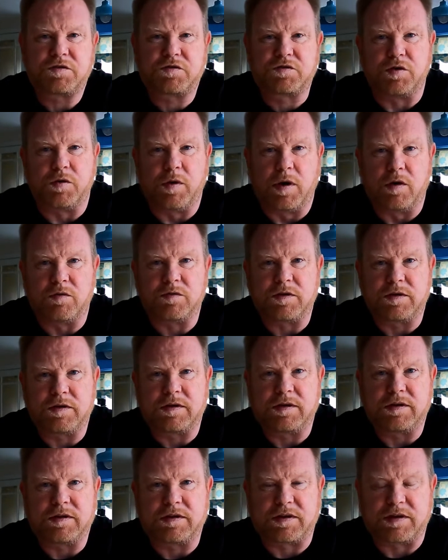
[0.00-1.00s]
throughout
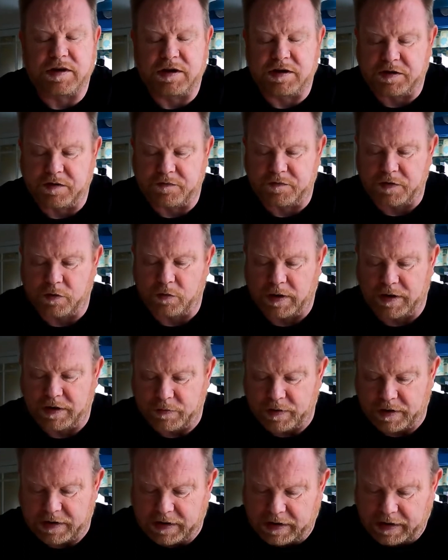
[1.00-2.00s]
the interview
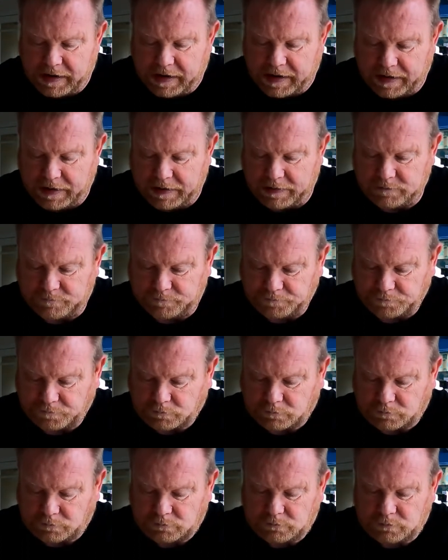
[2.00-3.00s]
anyway.
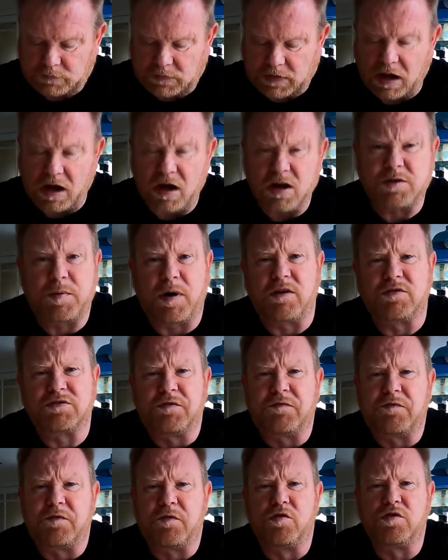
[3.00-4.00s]
I suppose the
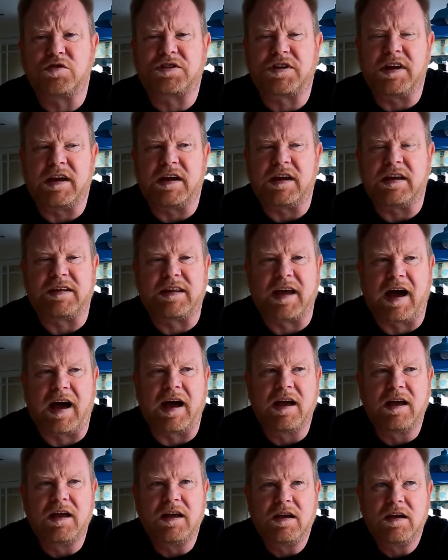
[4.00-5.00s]
first thing
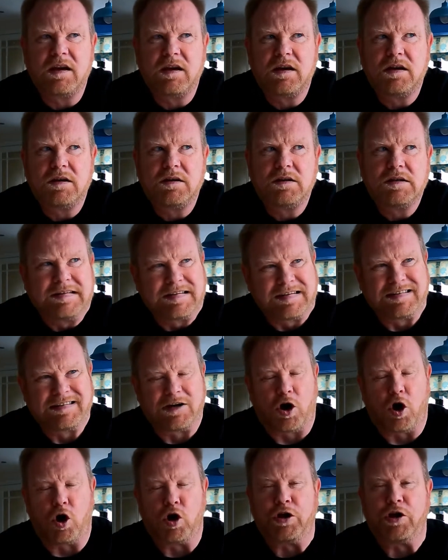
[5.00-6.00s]
that
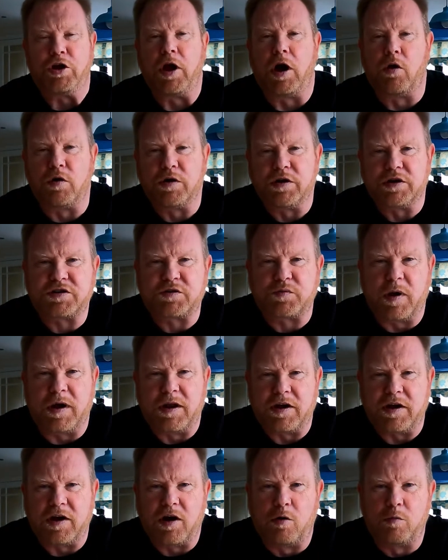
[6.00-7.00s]
I noticed when
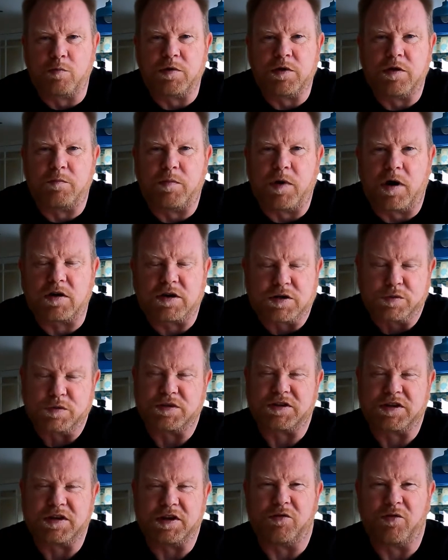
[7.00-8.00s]
I opened the box was
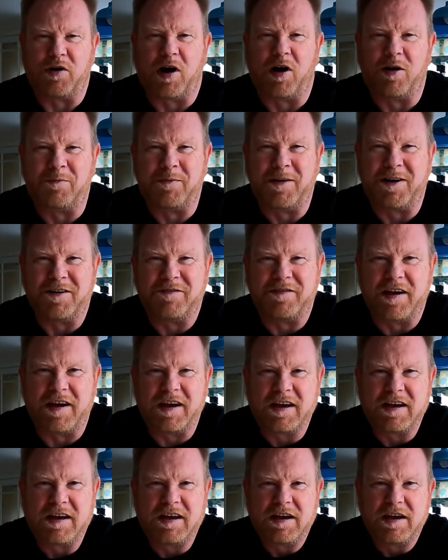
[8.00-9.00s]
the aroma of it.
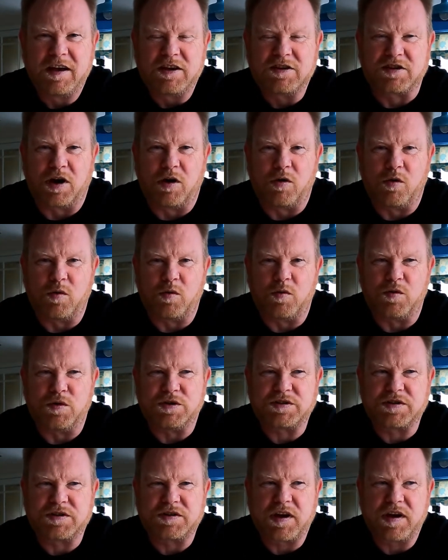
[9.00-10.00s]
So it
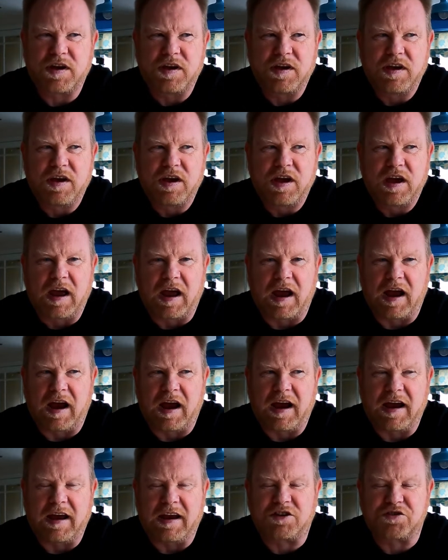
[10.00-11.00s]
was
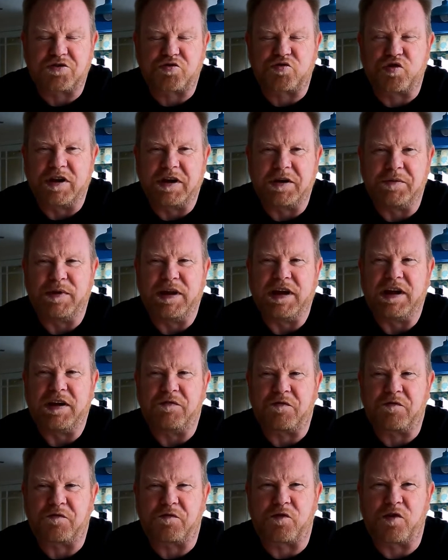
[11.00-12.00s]
extremely
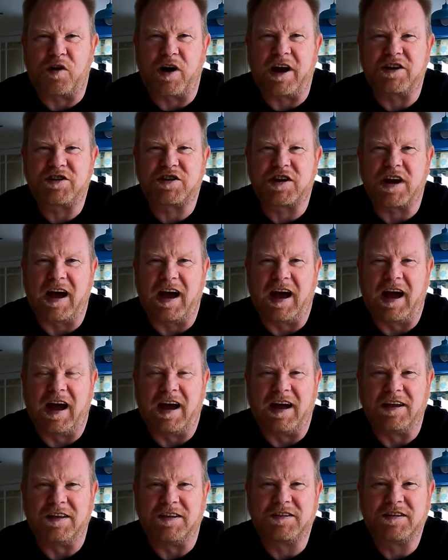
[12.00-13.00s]
fresh
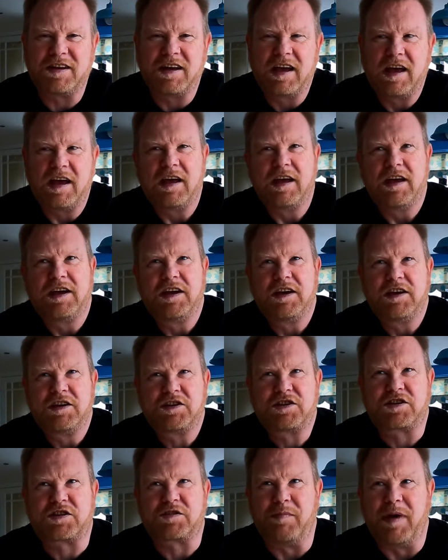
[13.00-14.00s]
and
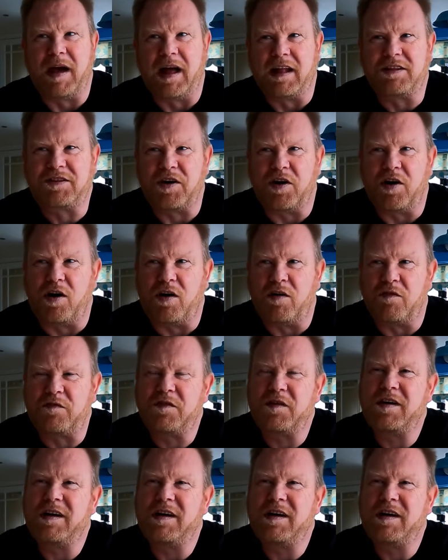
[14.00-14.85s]
smelt of,